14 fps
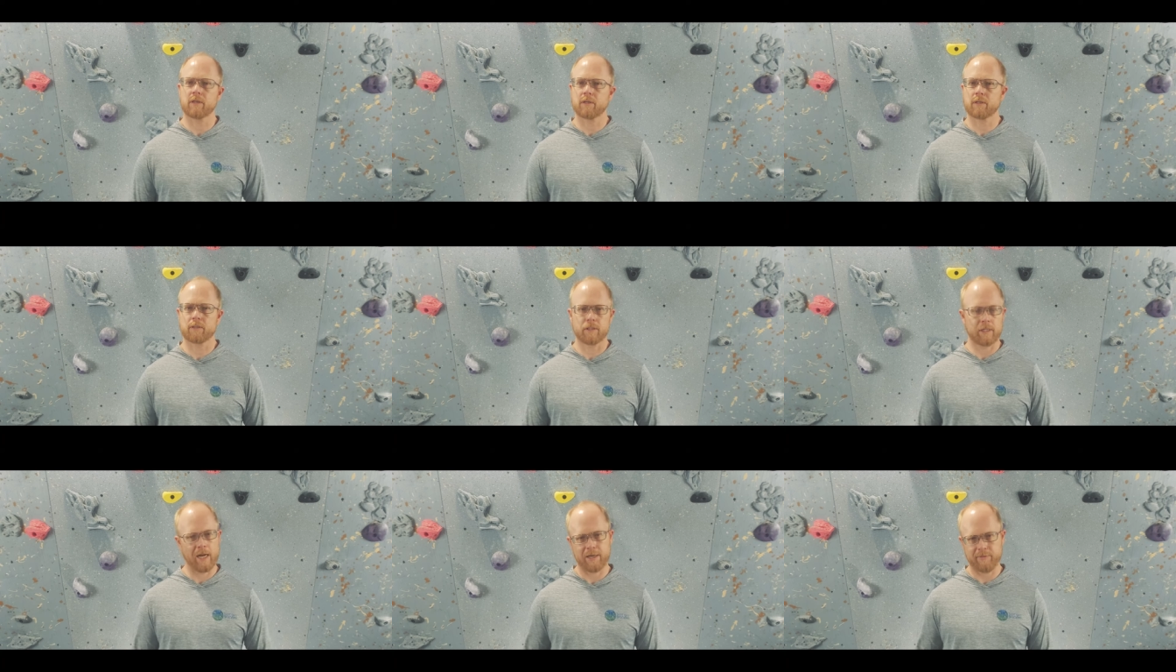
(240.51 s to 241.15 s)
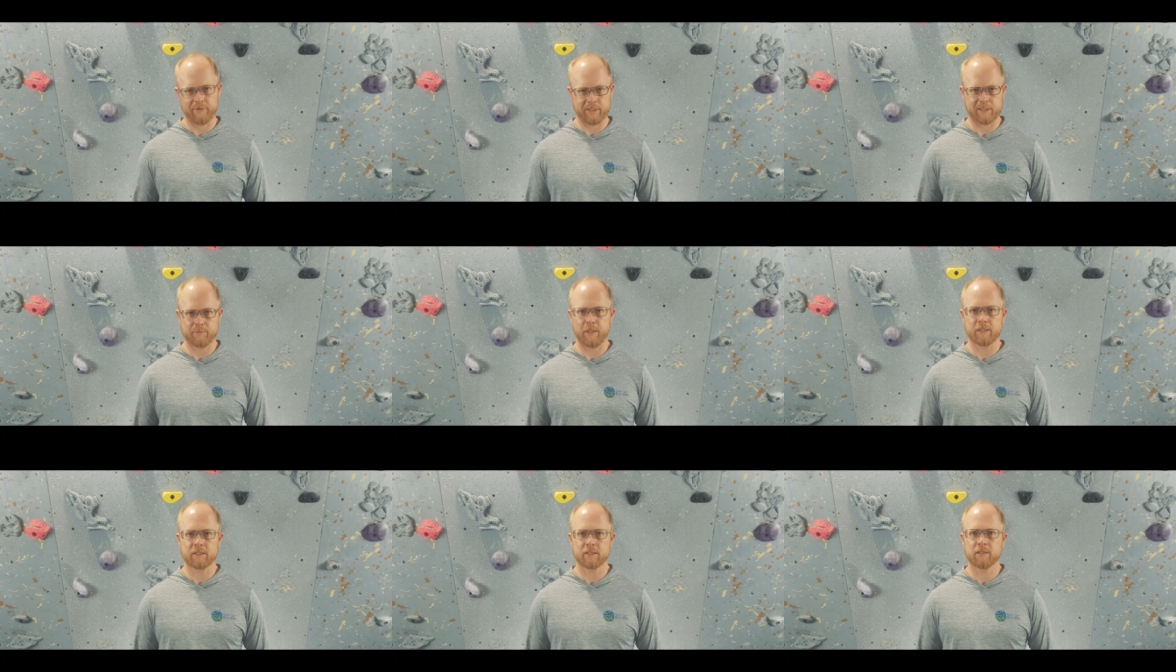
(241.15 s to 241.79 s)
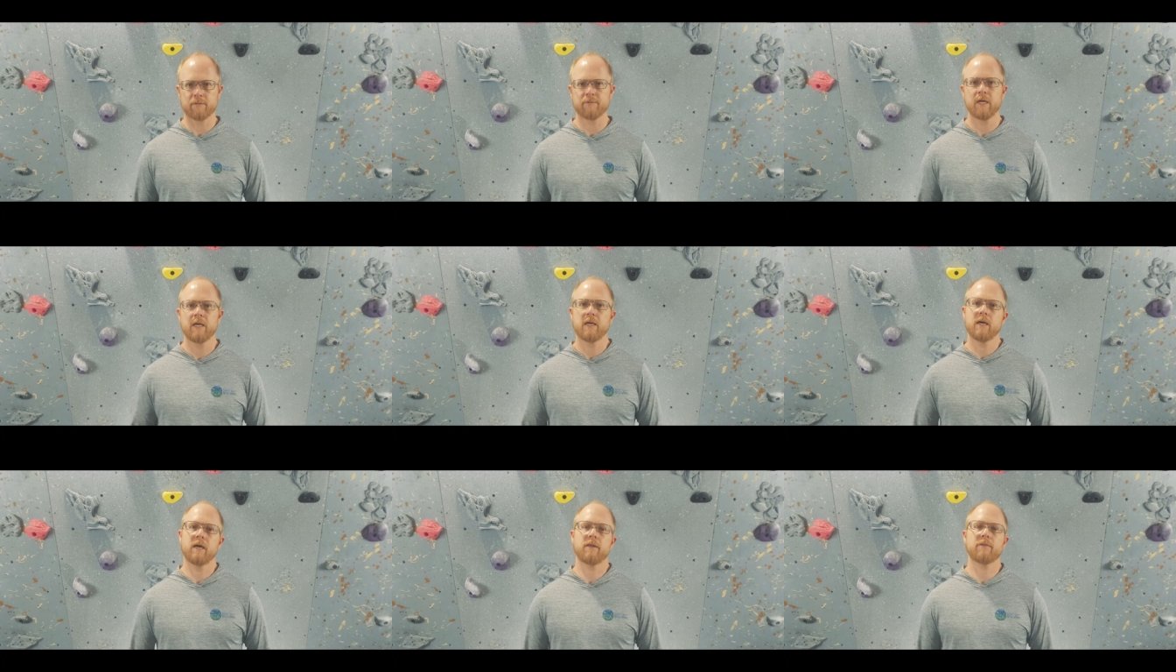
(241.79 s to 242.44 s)
are kind of expensive
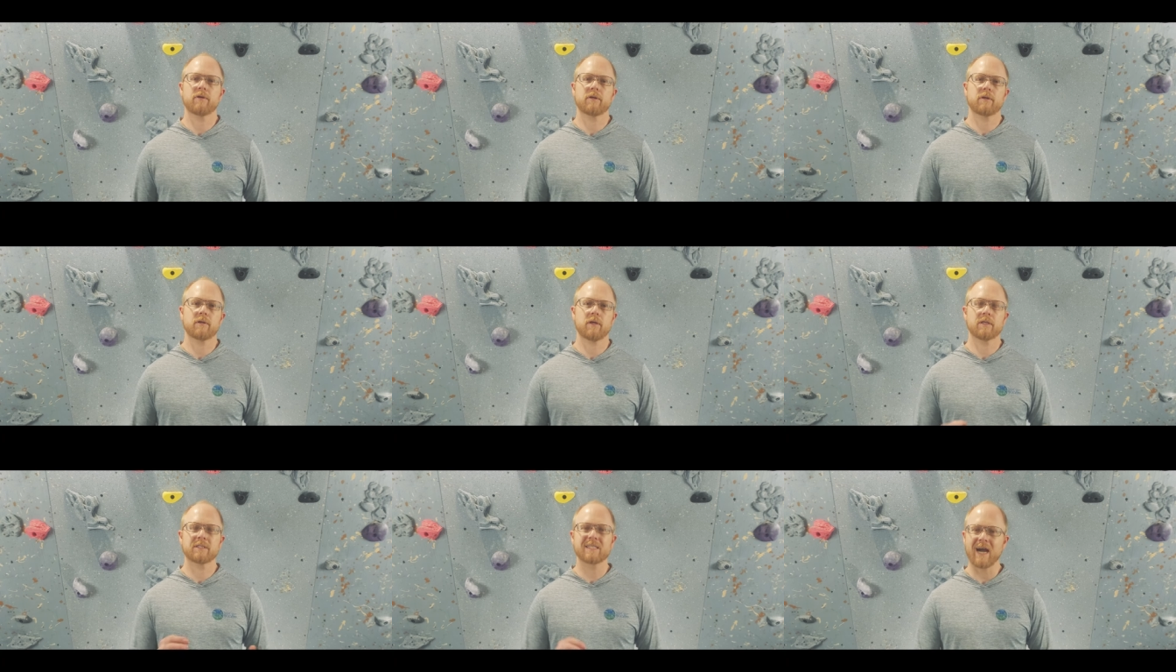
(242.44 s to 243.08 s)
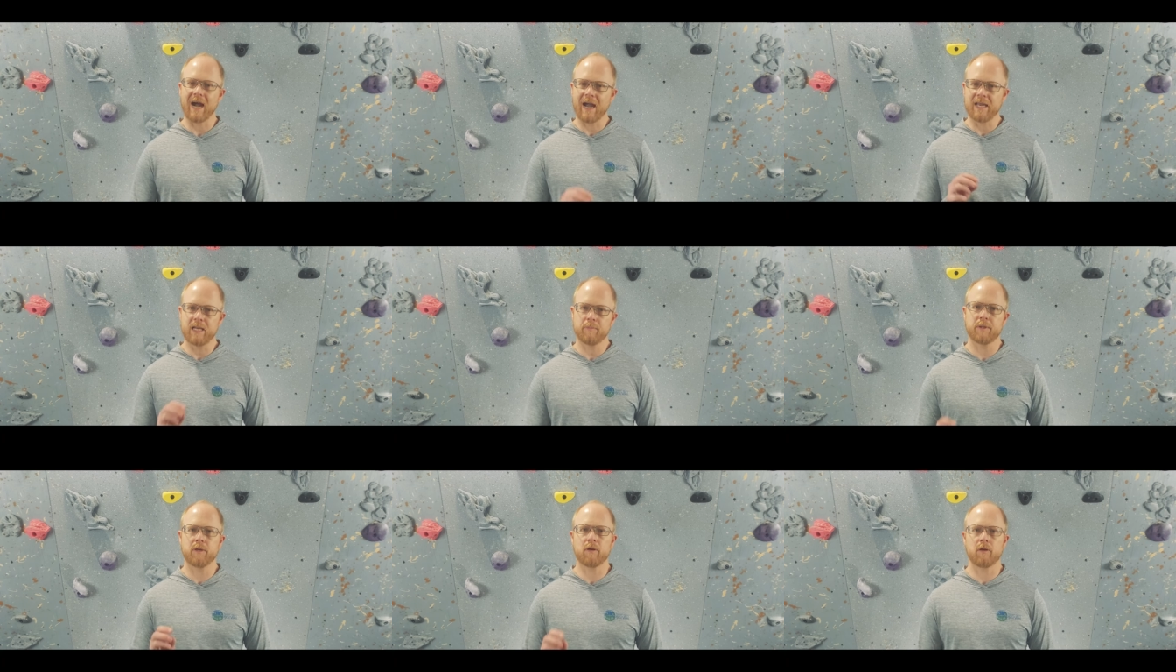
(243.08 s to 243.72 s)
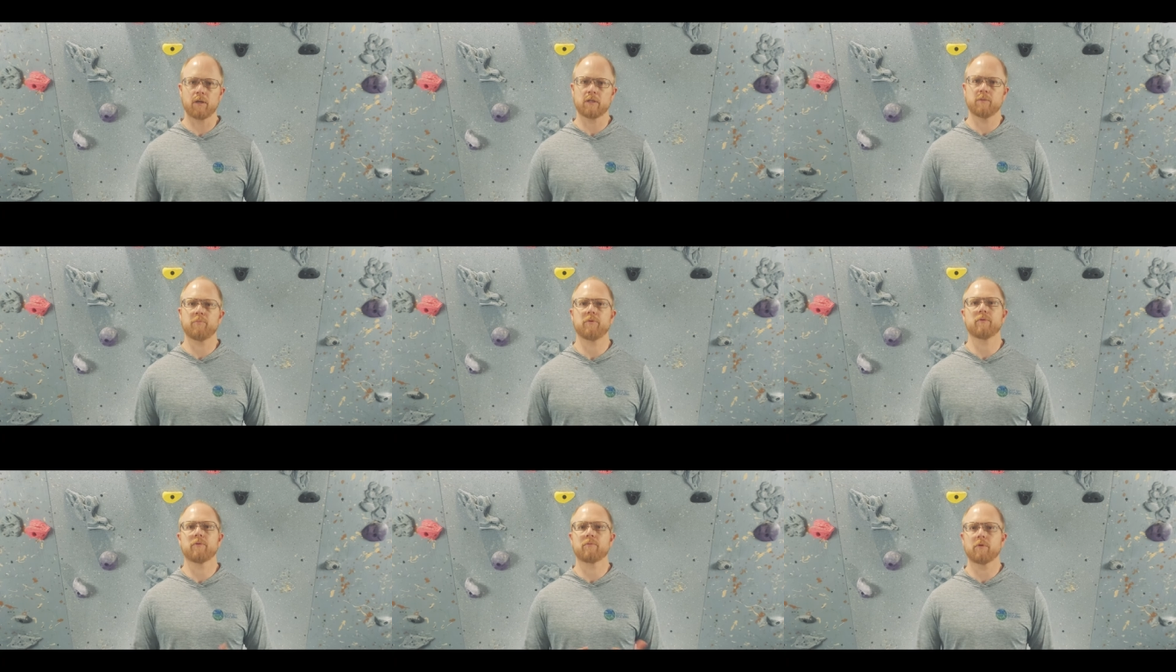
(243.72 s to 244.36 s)
and they're a tiny bit hard to
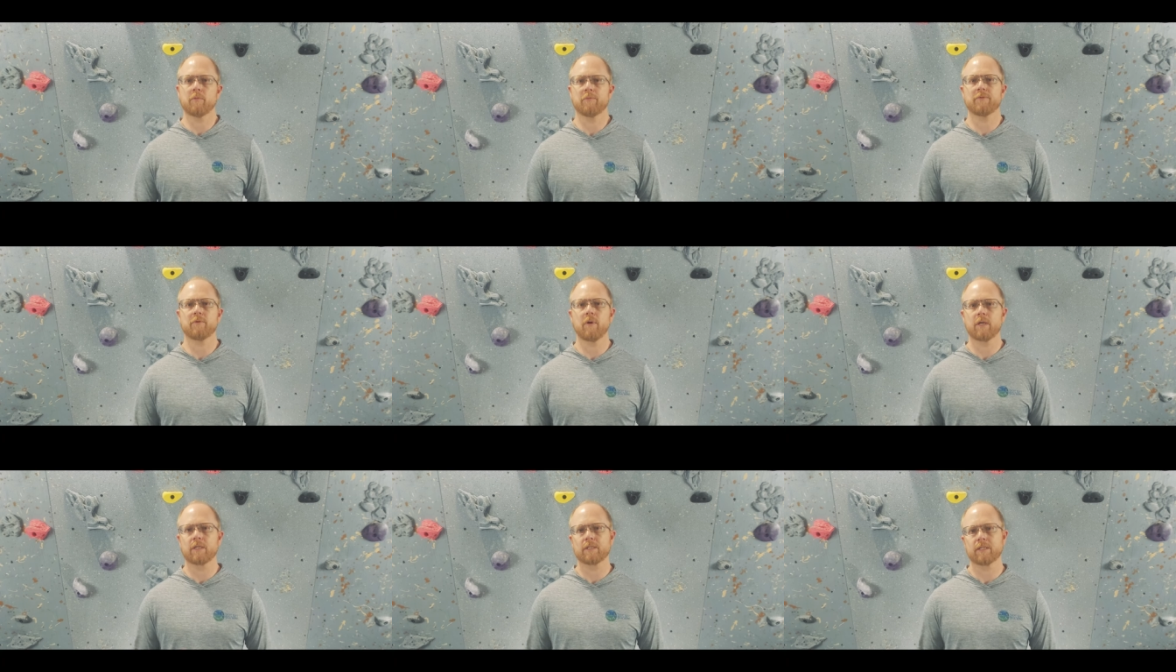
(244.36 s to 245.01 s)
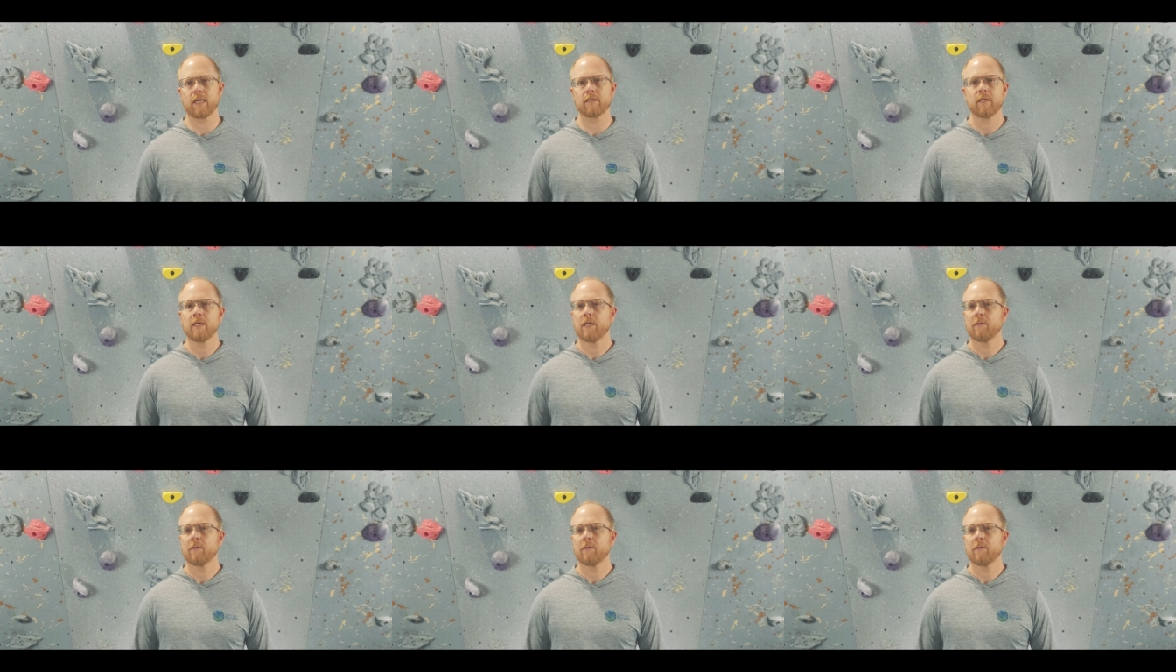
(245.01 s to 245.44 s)
pull the rope through on ascent,